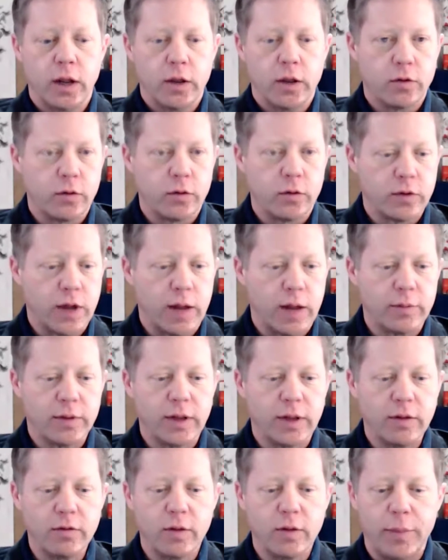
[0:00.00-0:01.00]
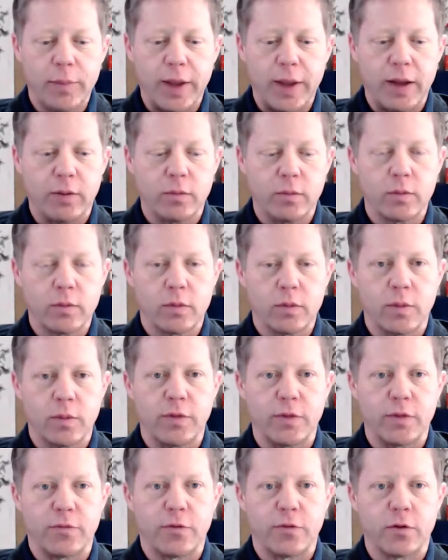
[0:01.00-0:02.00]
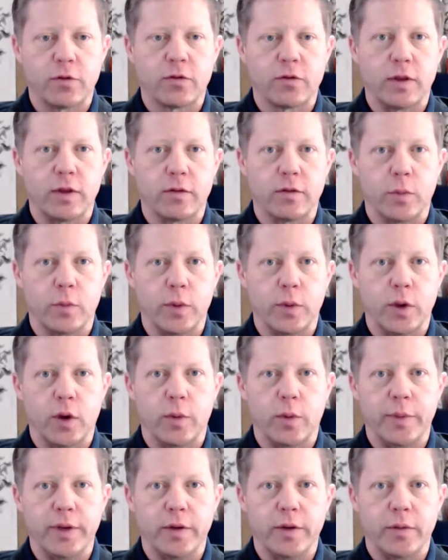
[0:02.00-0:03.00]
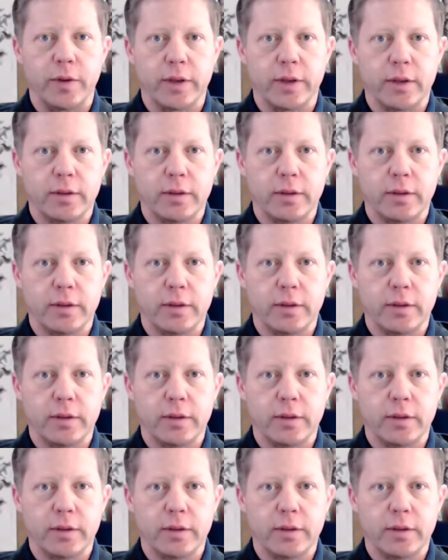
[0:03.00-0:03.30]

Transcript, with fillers: So, Tom, tell us about some of the first things that we ought to be doing.